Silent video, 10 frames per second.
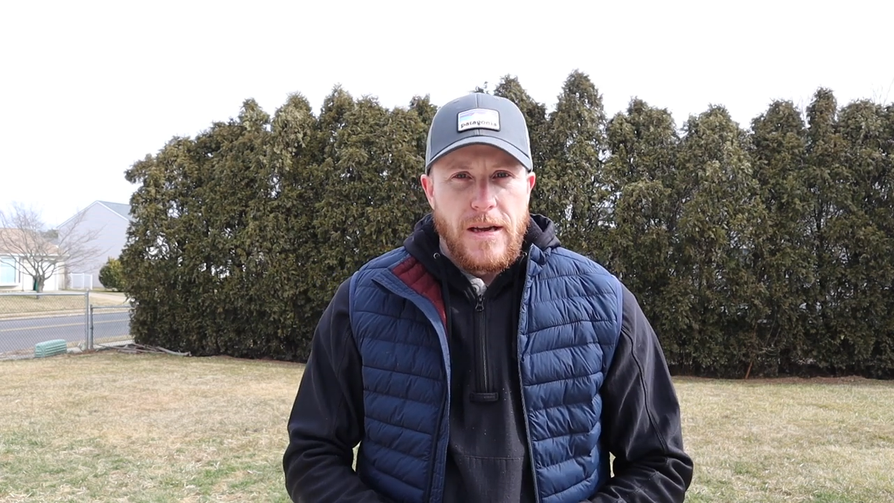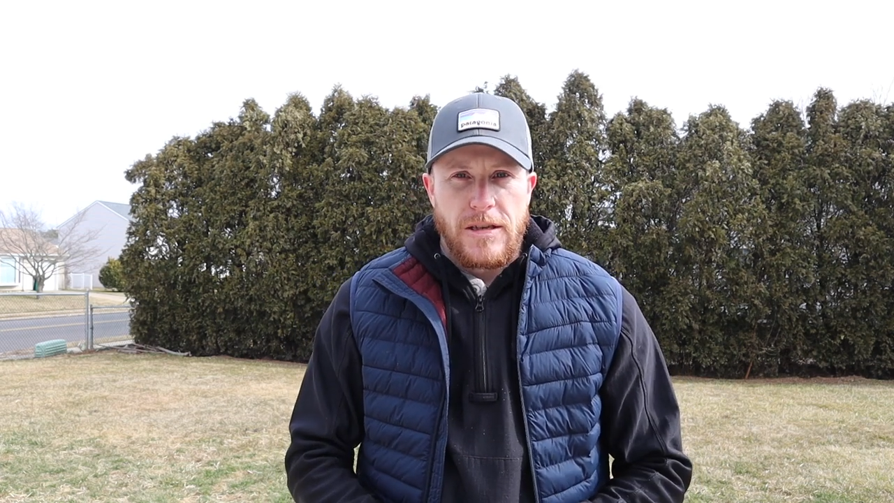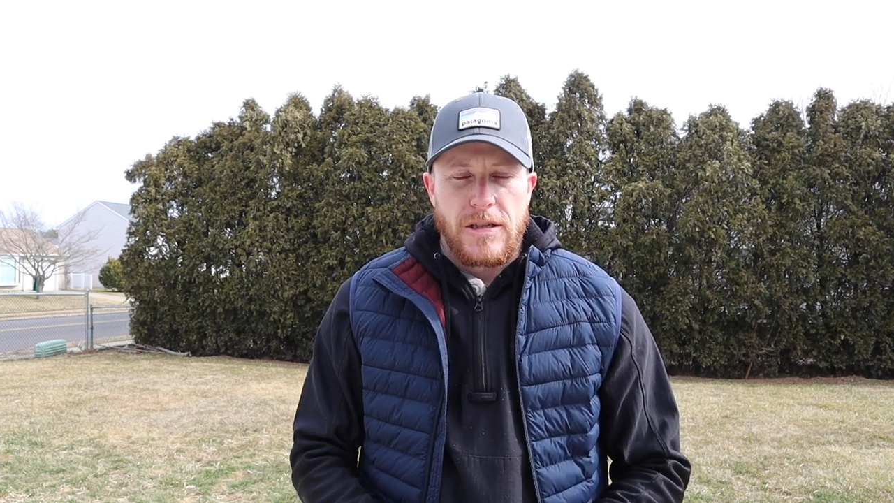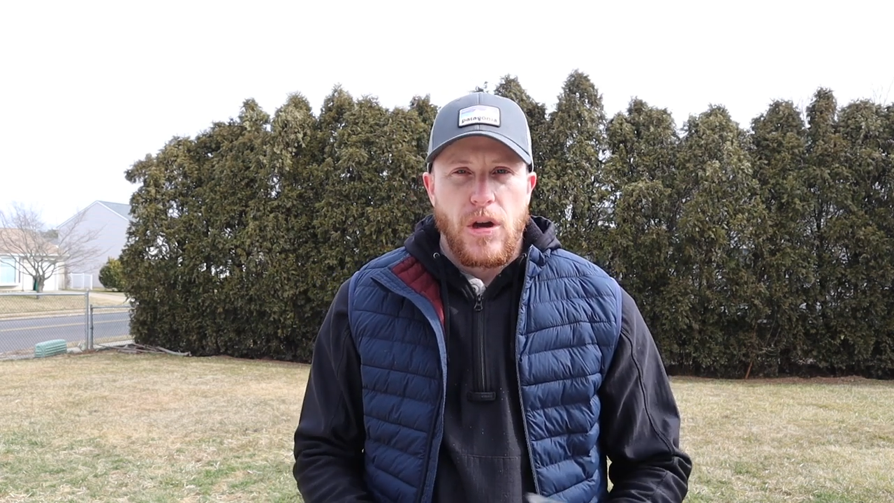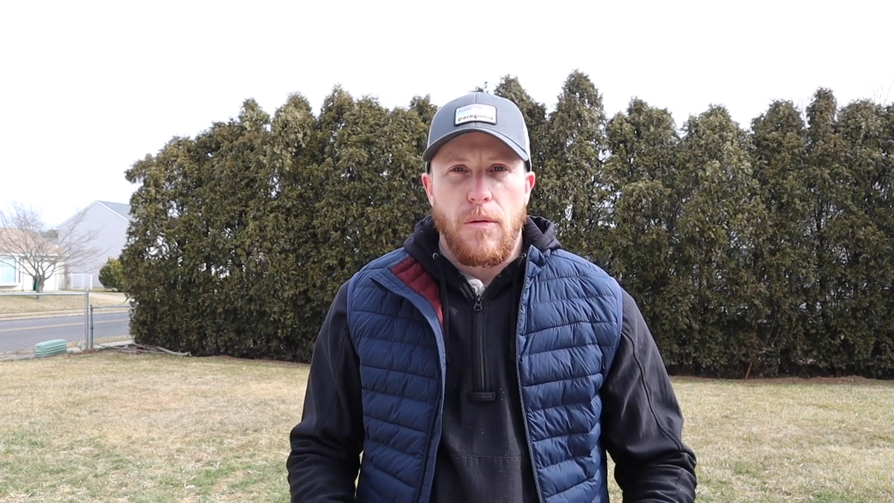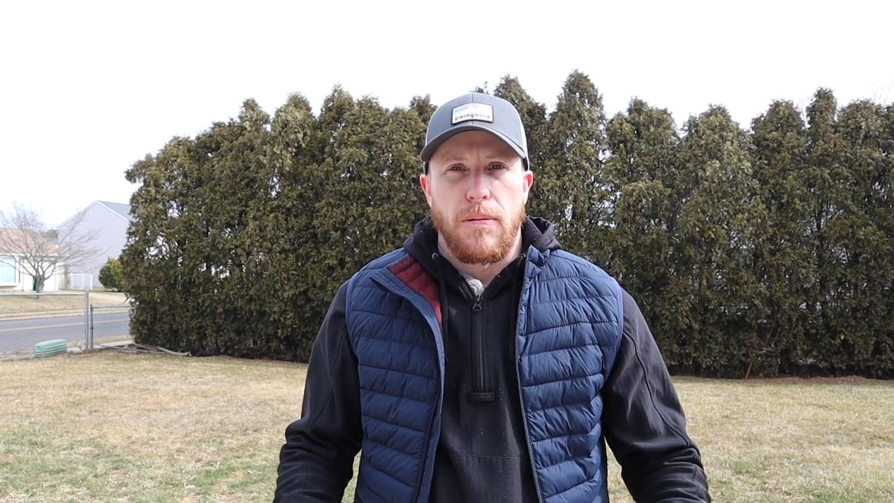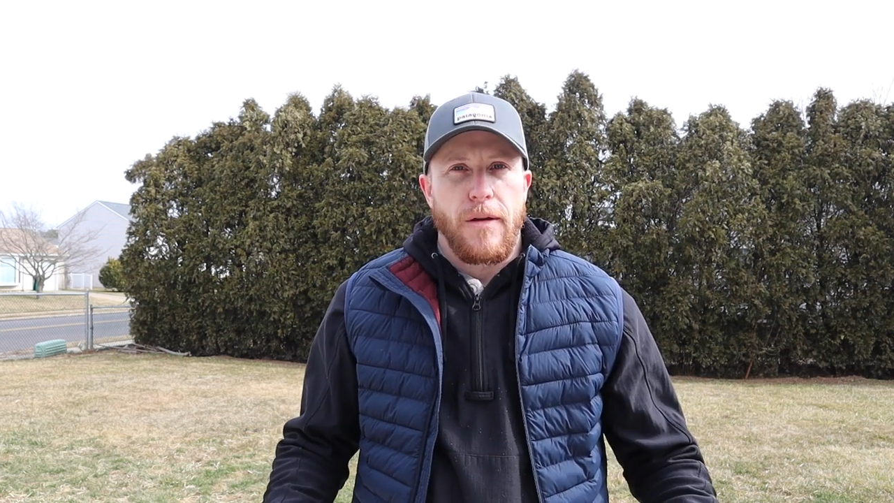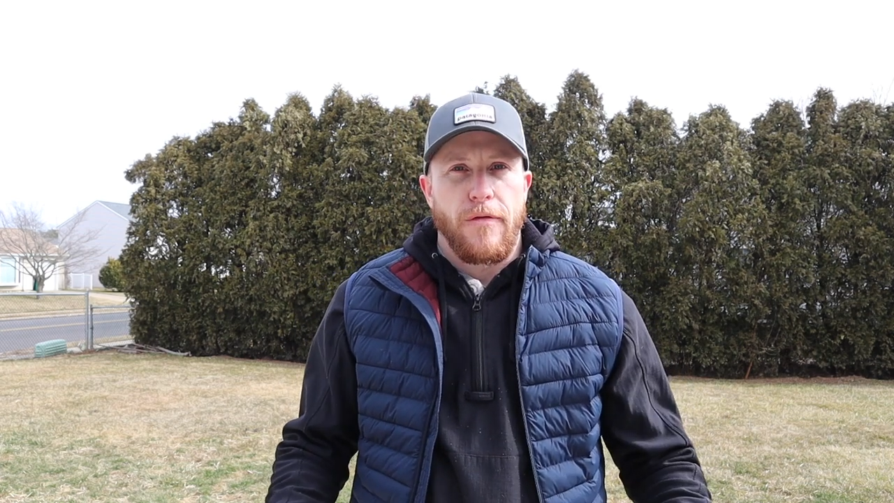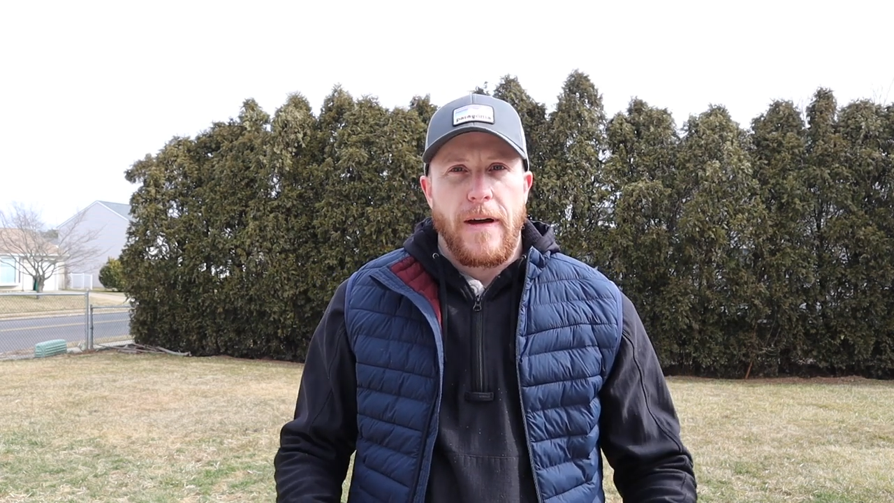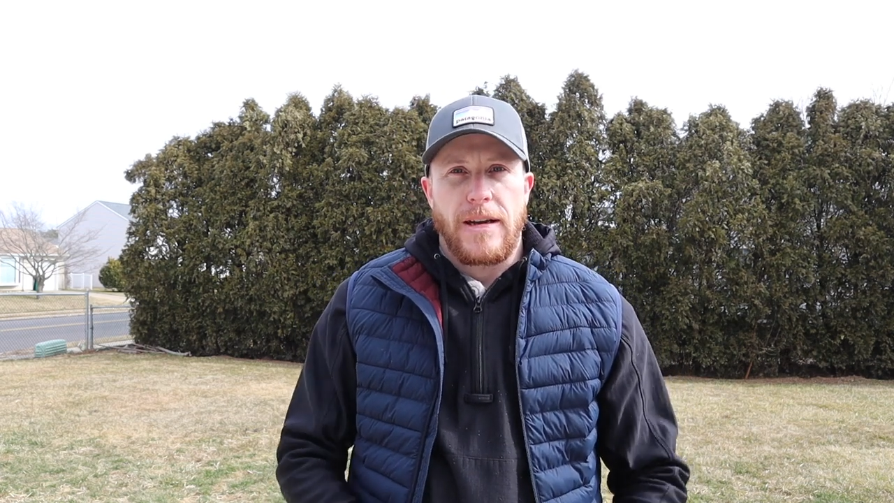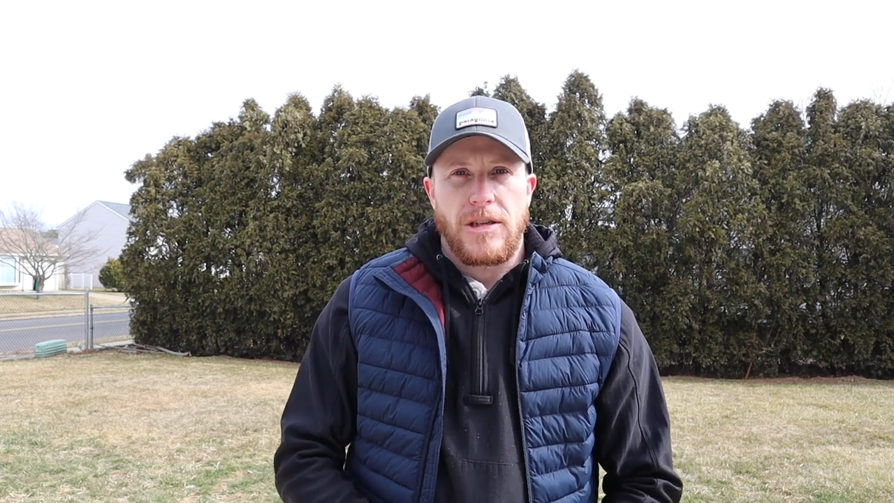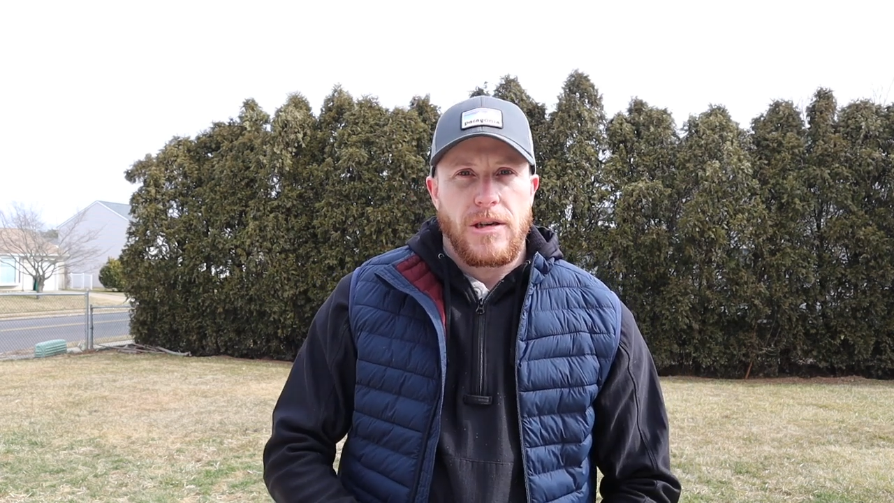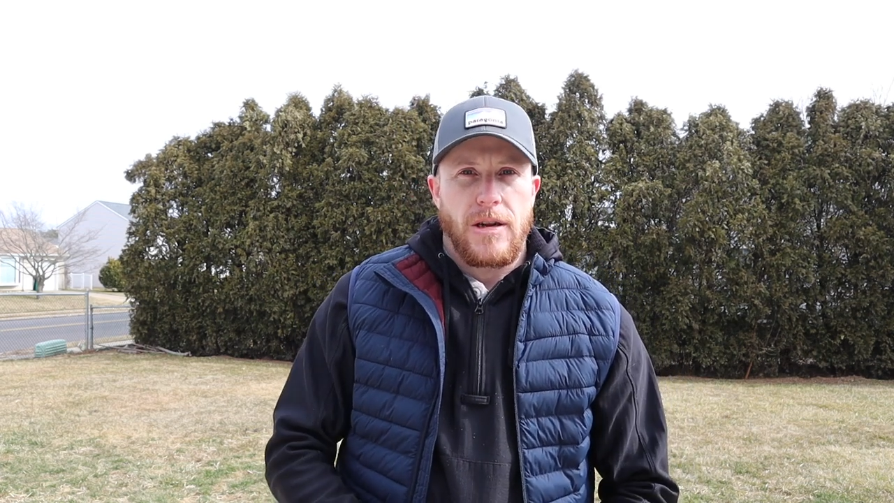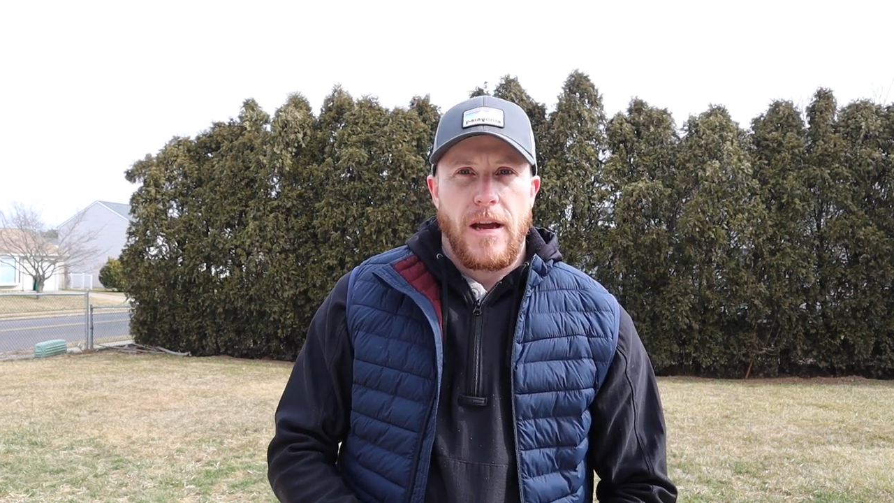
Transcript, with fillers: Is just go play fetch